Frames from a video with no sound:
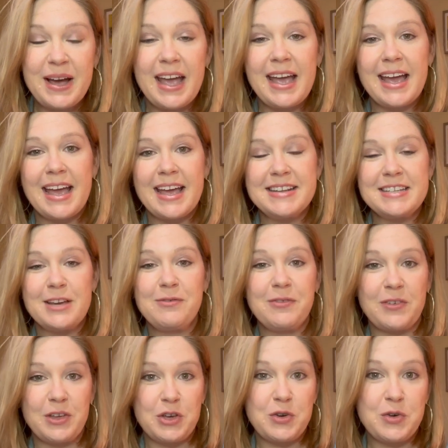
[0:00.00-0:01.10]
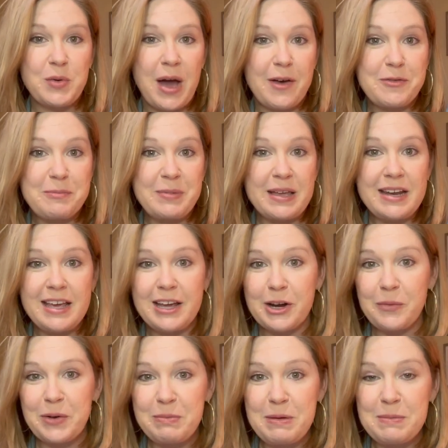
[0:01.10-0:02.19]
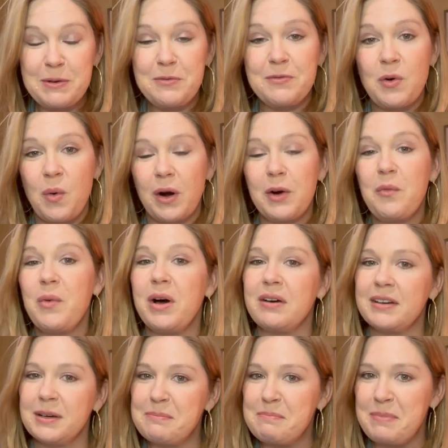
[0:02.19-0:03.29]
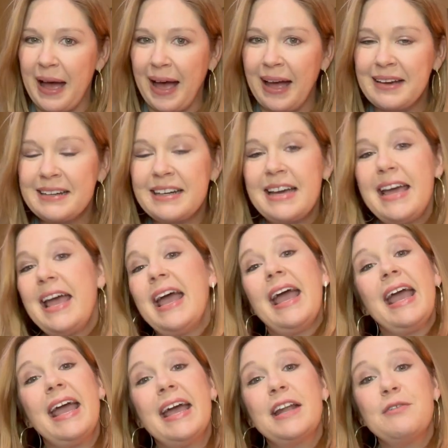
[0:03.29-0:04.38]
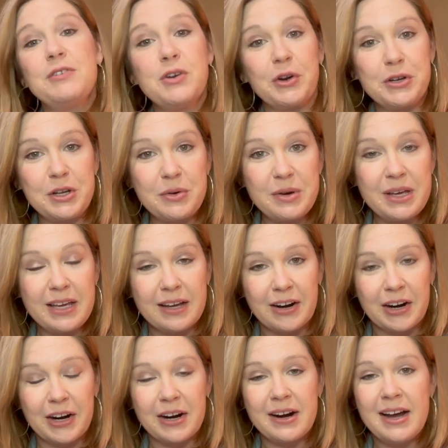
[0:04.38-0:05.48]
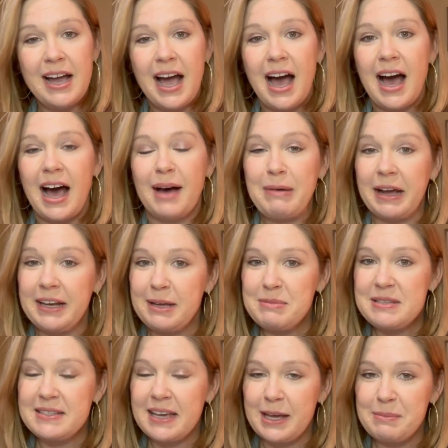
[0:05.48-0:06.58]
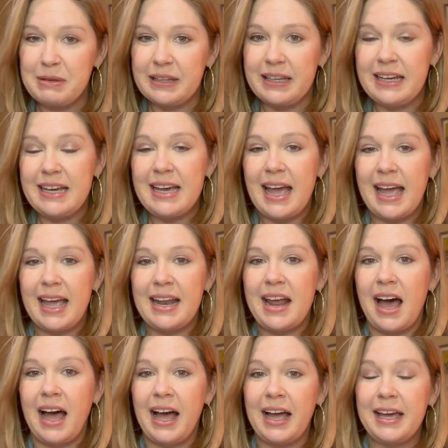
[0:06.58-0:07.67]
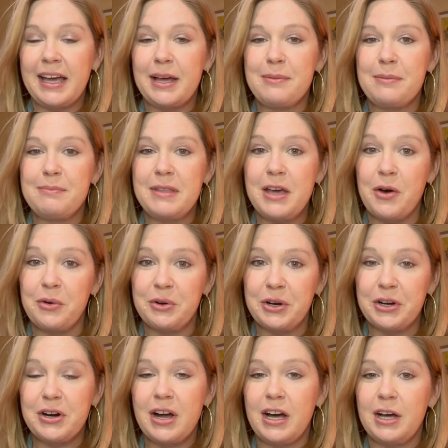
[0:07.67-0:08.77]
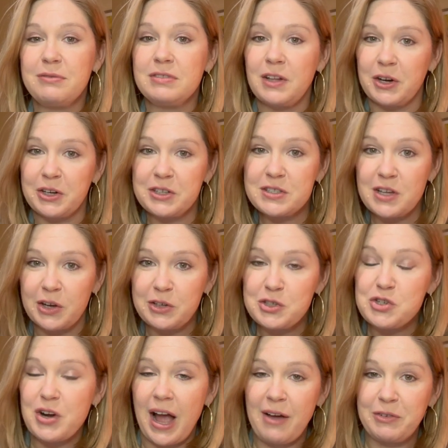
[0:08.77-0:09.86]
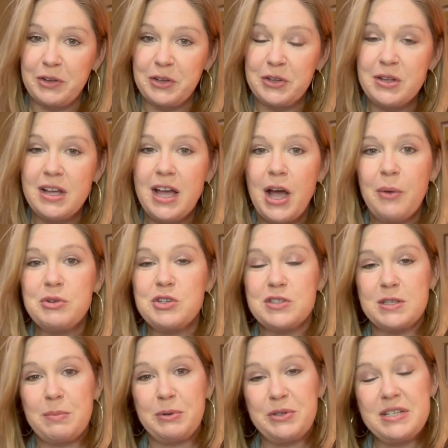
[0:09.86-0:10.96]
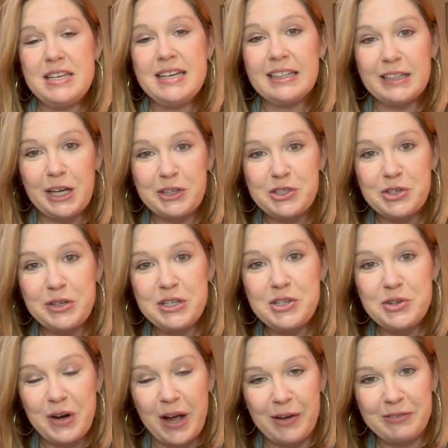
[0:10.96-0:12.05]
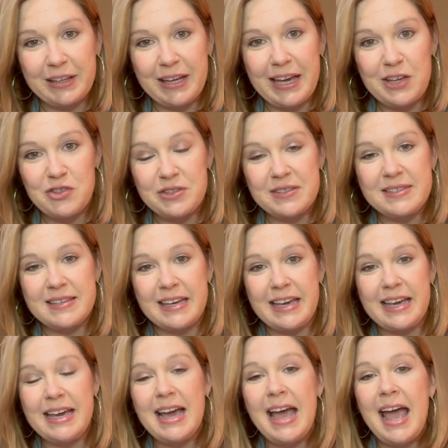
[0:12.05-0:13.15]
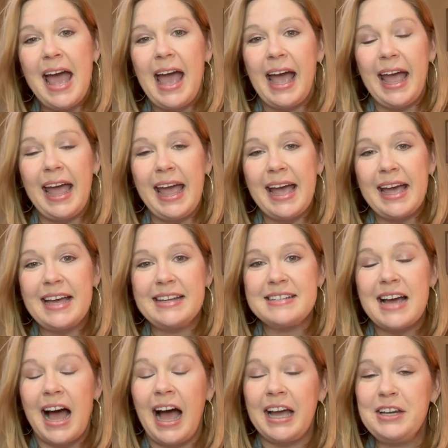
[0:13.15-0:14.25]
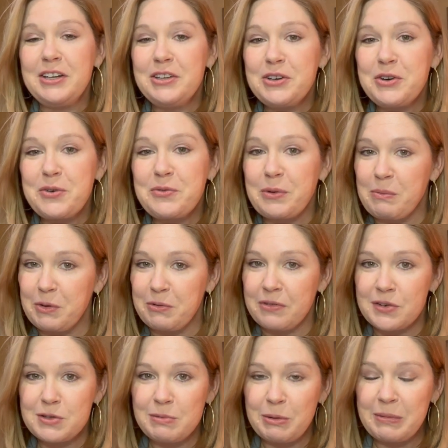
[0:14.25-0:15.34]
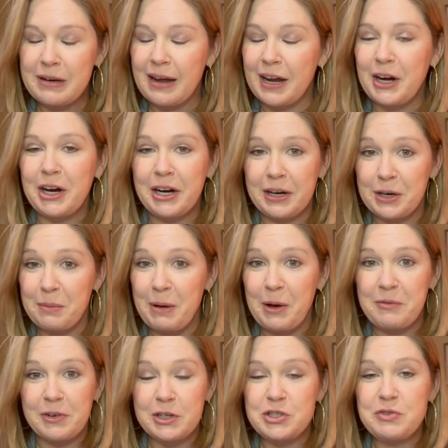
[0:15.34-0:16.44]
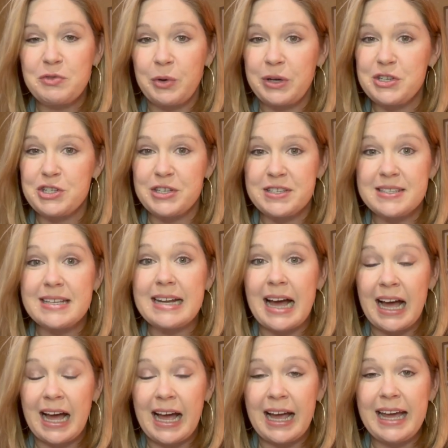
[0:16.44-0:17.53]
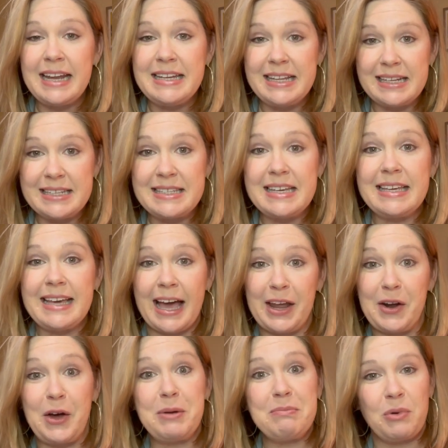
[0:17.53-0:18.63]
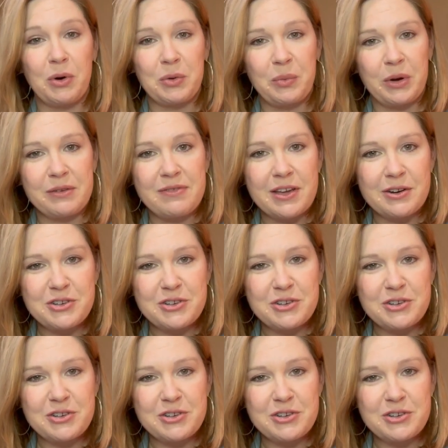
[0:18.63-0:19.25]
and if you have been here with me before, welcome back. And if you're new here, my name is Emily, and I am the owner of Lark Song Travel, which is a boutique luxury travel agency. And I knew from the first moment I heard about Virgin Voyages that I needed to get on board one of their